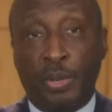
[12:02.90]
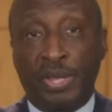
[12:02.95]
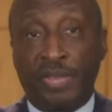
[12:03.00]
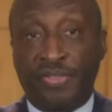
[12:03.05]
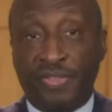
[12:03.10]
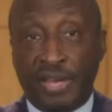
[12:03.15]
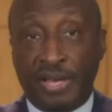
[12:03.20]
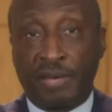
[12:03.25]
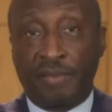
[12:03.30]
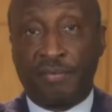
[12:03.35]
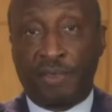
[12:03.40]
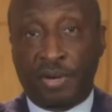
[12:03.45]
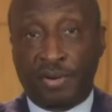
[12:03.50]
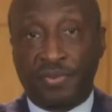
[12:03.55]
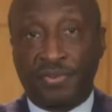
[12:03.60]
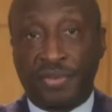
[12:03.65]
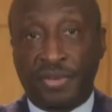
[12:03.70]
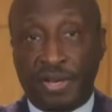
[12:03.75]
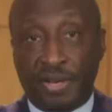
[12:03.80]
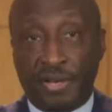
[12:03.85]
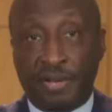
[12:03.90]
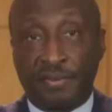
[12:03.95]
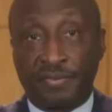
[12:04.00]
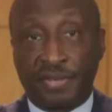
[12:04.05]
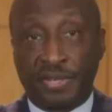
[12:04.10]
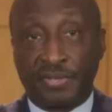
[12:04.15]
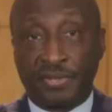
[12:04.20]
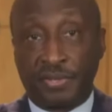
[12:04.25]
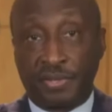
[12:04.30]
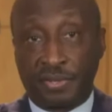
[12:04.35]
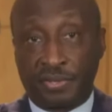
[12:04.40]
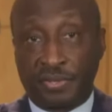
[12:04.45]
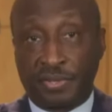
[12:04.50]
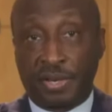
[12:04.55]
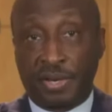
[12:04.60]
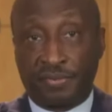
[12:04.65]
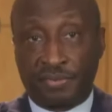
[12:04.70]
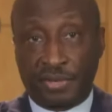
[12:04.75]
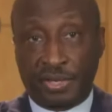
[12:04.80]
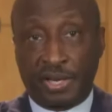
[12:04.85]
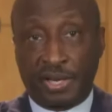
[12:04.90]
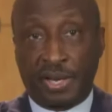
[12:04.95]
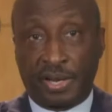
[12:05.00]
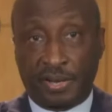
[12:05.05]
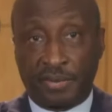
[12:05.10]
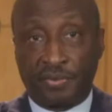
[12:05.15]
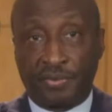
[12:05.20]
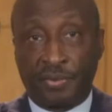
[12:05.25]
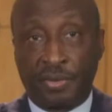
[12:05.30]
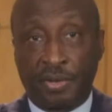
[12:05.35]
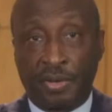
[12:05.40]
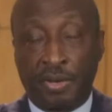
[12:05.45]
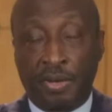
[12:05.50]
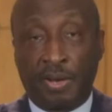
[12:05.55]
we think of ourselves as a discovery house.